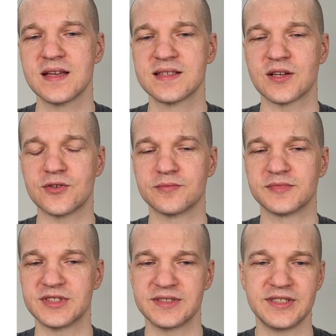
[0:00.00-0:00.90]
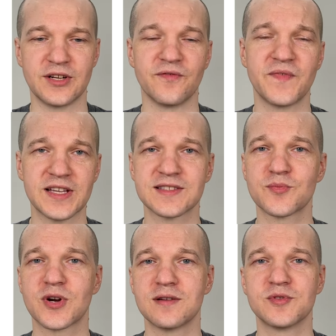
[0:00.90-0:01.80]
So, you know, fix the
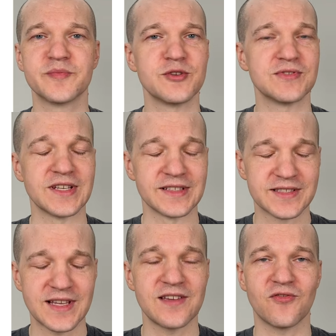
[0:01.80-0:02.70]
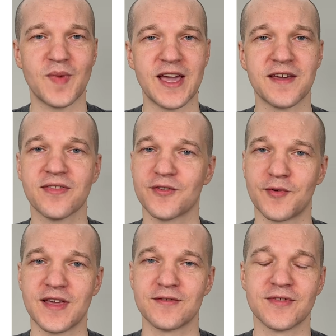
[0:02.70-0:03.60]
problem using safe math
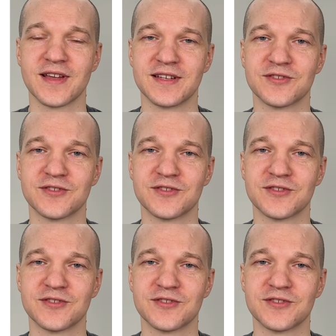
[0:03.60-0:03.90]
rather than